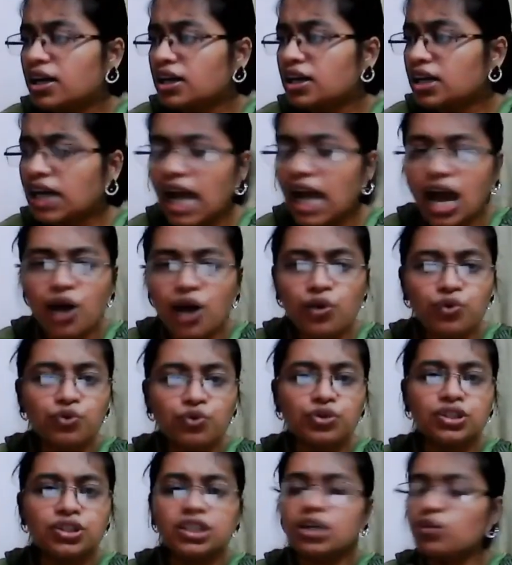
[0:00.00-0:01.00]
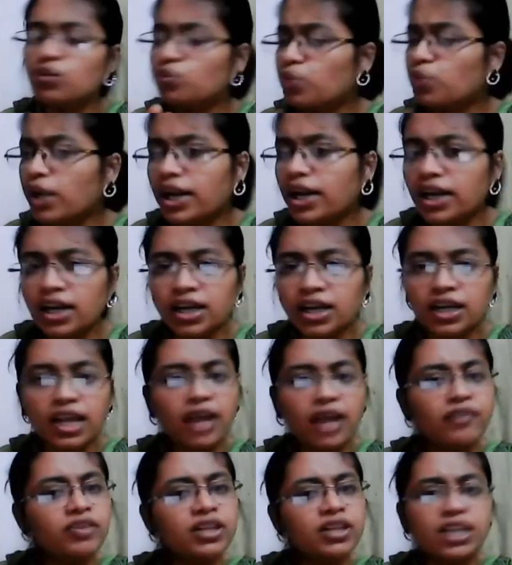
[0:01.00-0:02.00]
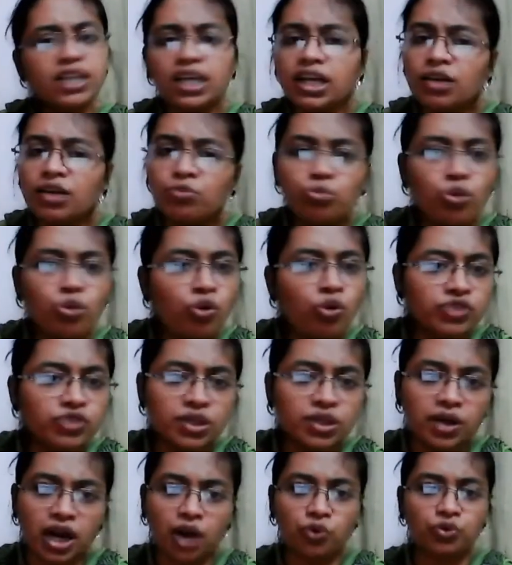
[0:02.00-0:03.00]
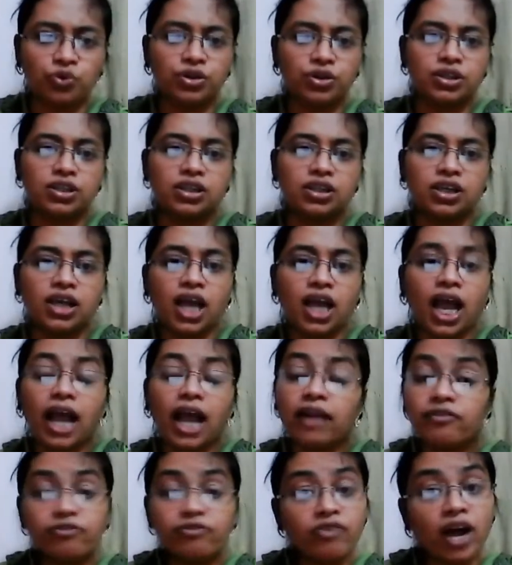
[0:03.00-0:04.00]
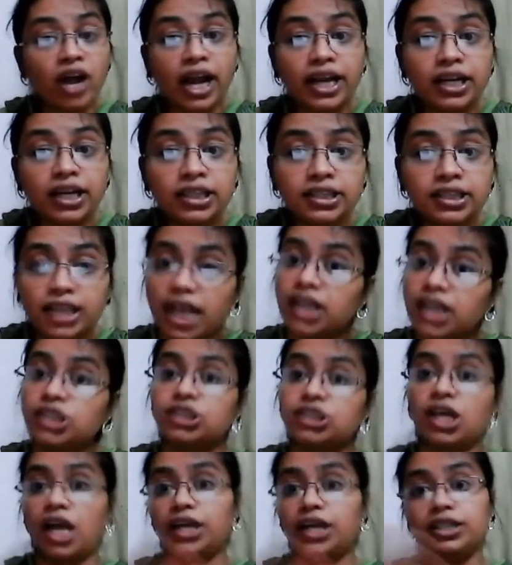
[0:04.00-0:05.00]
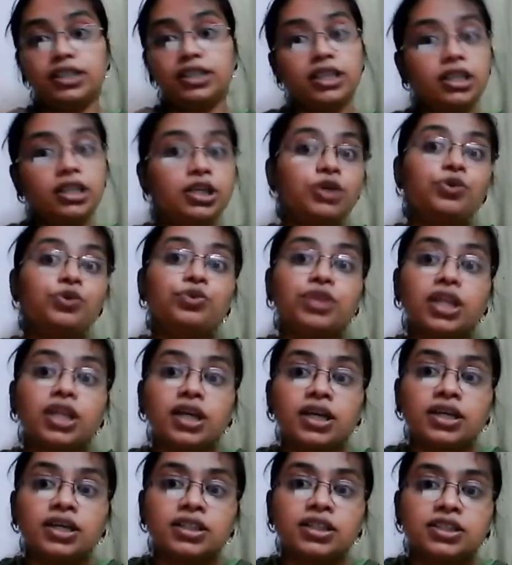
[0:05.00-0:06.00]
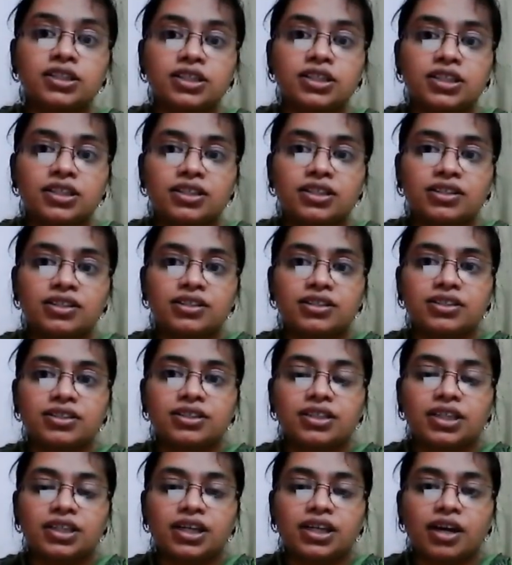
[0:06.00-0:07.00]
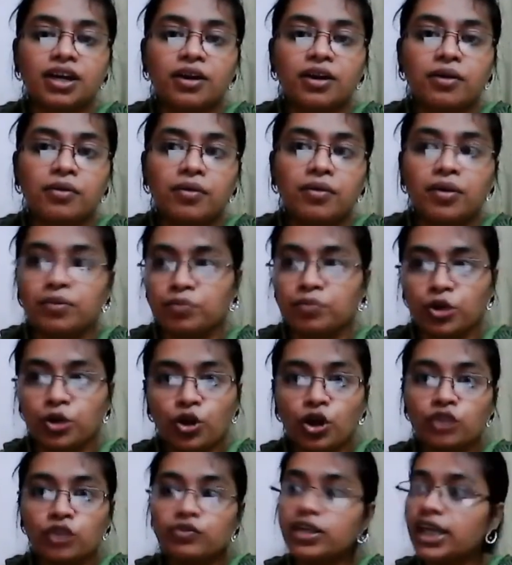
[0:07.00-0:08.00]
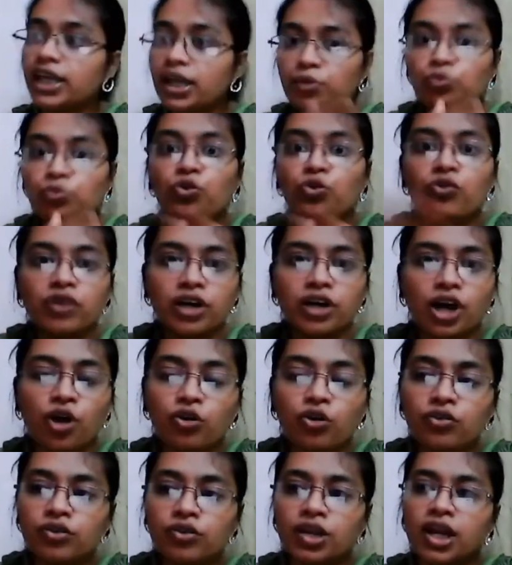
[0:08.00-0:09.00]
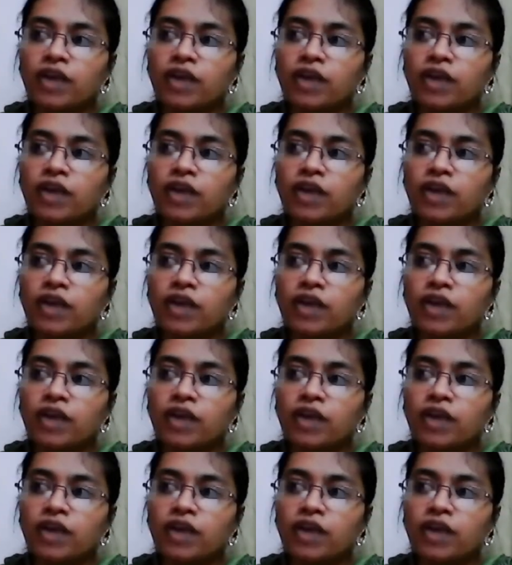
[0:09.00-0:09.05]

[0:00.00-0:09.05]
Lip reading: clouds, the wind, everything moves around and finds exciting new things. Because we can move around